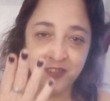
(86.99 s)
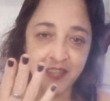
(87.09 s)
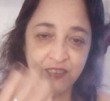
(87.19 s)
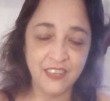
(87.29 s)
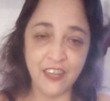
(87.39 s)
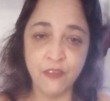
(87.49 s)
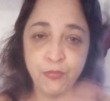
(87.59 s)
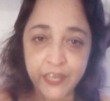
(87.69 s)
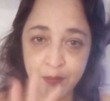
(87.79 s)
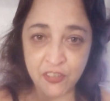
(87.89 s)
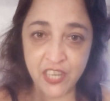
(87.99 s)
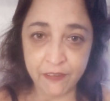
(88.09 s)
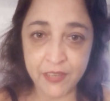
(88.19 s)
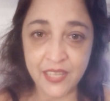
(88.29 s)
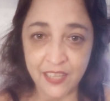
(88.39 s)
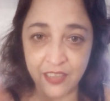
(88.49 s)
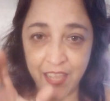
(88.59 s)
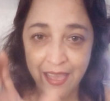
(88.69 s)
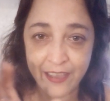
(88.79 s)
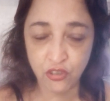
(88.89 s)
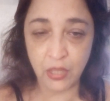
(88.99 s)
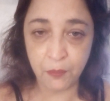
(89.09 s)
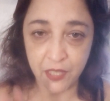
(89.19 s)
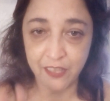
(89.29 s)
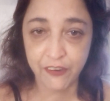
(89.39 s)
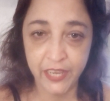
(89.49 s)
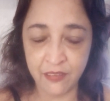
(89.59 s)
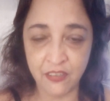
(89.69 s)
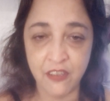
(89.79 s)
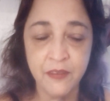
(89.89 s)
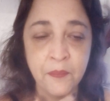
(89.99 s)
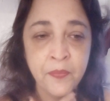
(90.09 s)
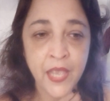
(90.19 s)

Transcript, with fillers: talented on pretty much everything that they actually put their hands on.